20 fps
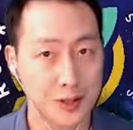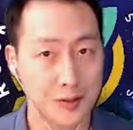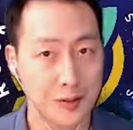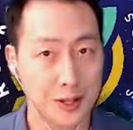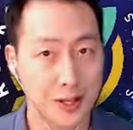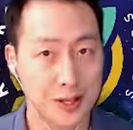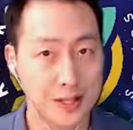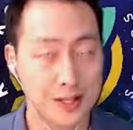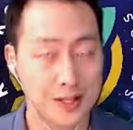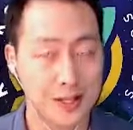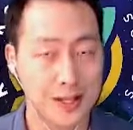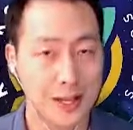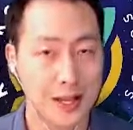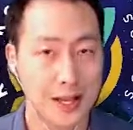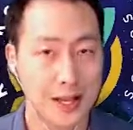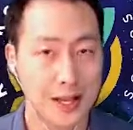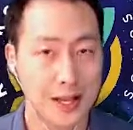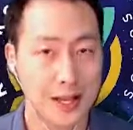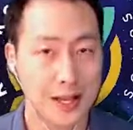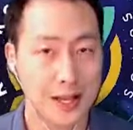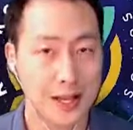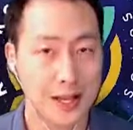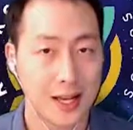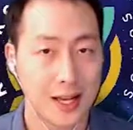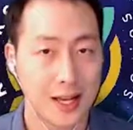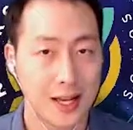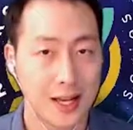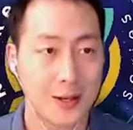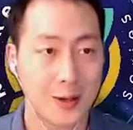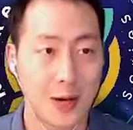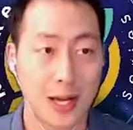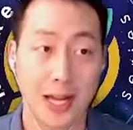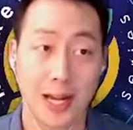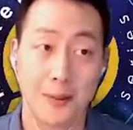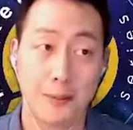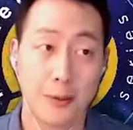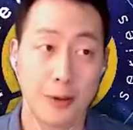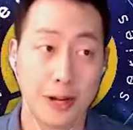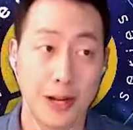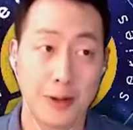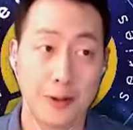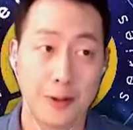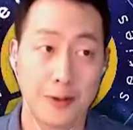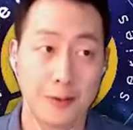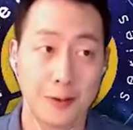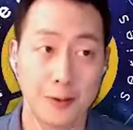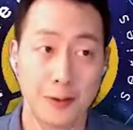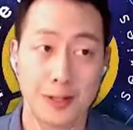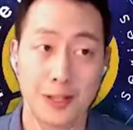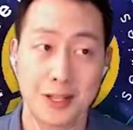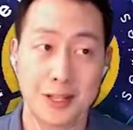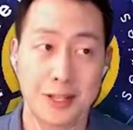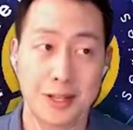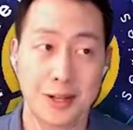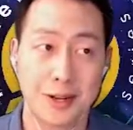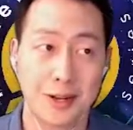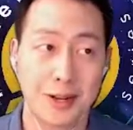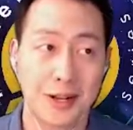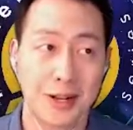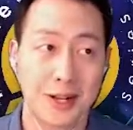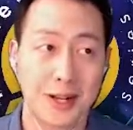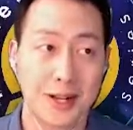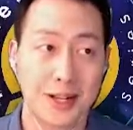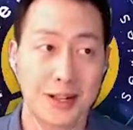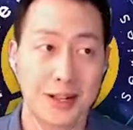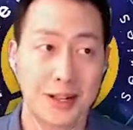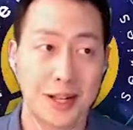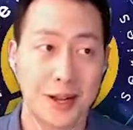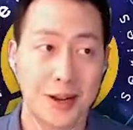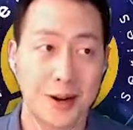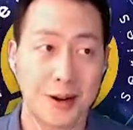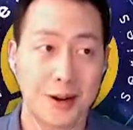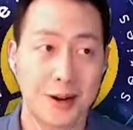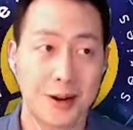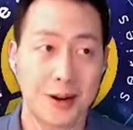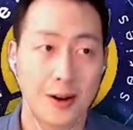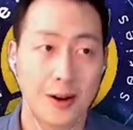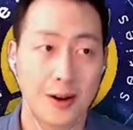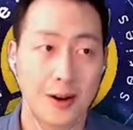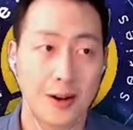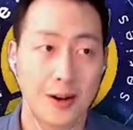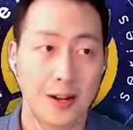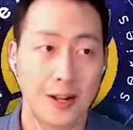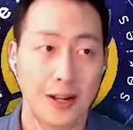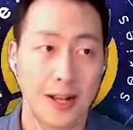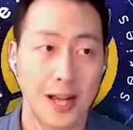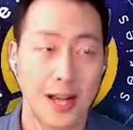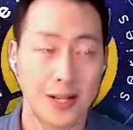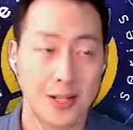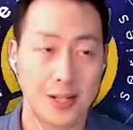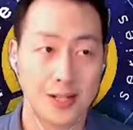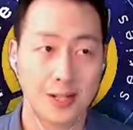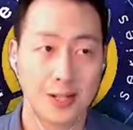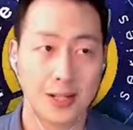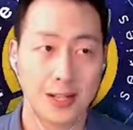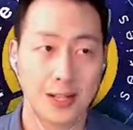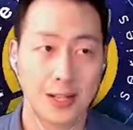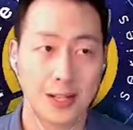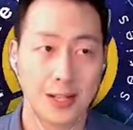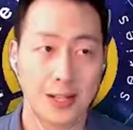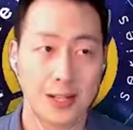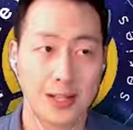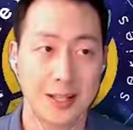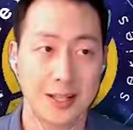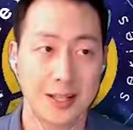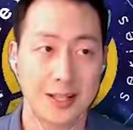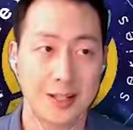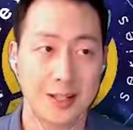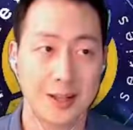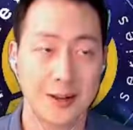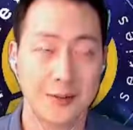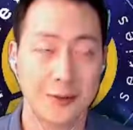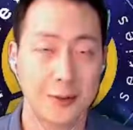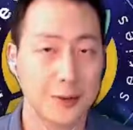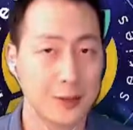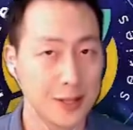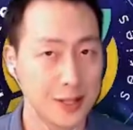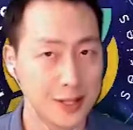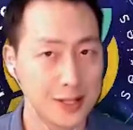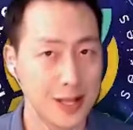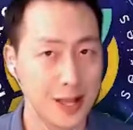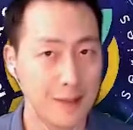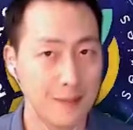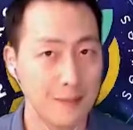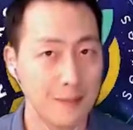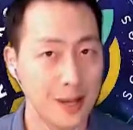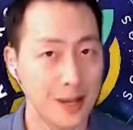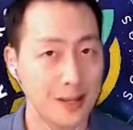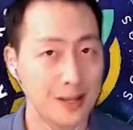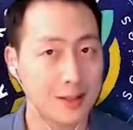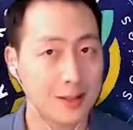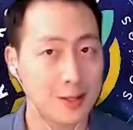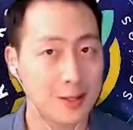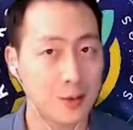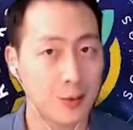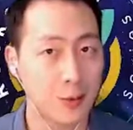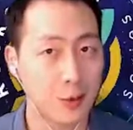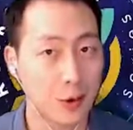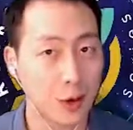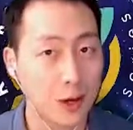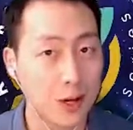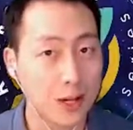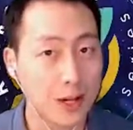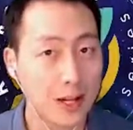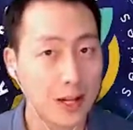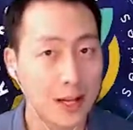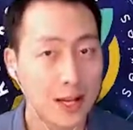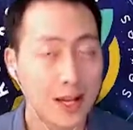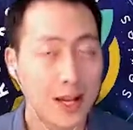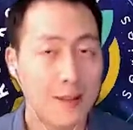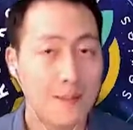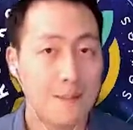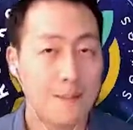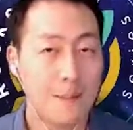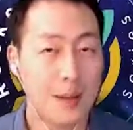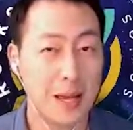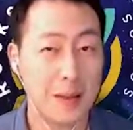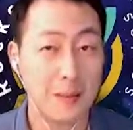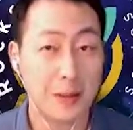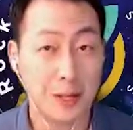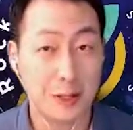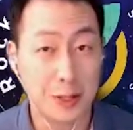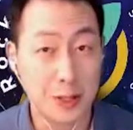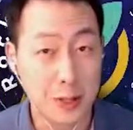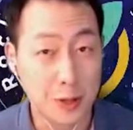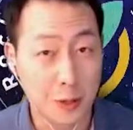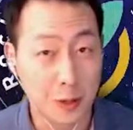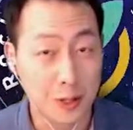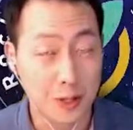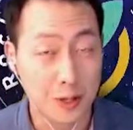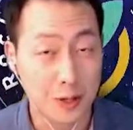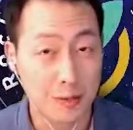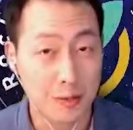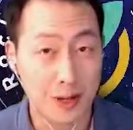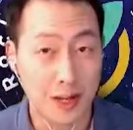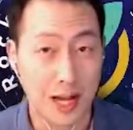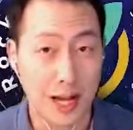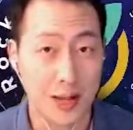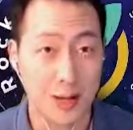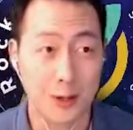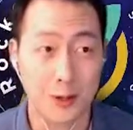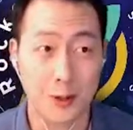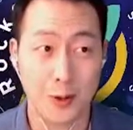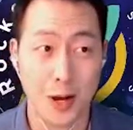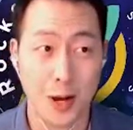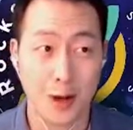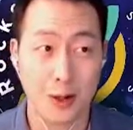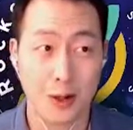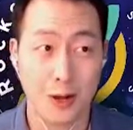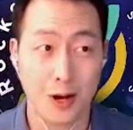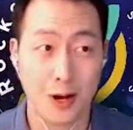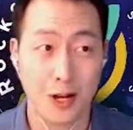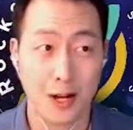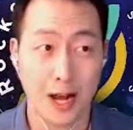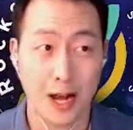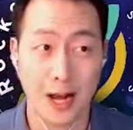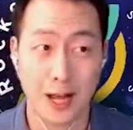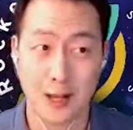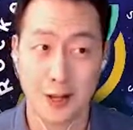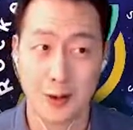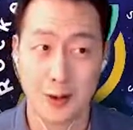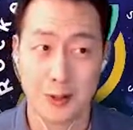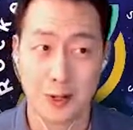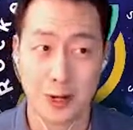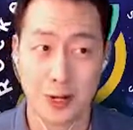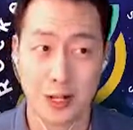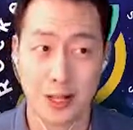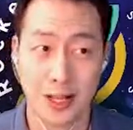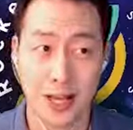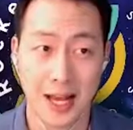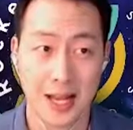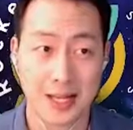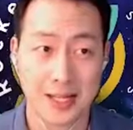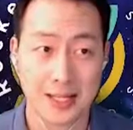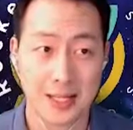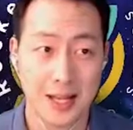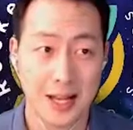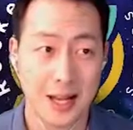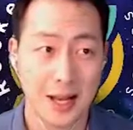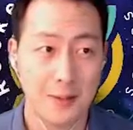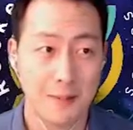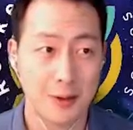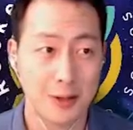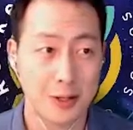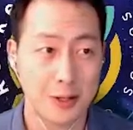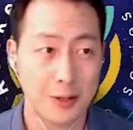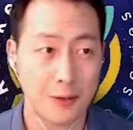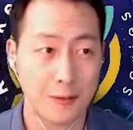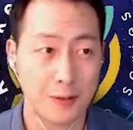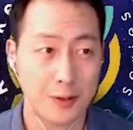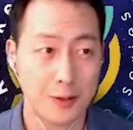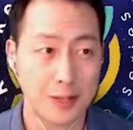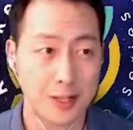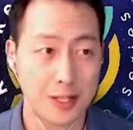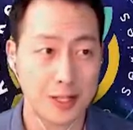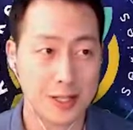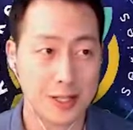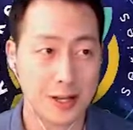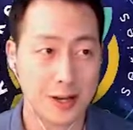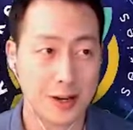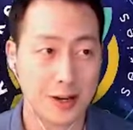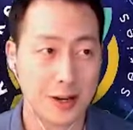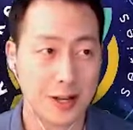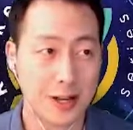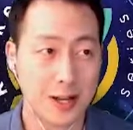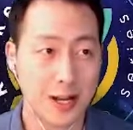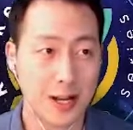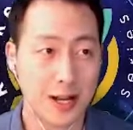of this, I got to point out a few things here. There are actually a few things that make this work, maybe in the short term. I don't know how long IOs are going to last, but there's a few things here.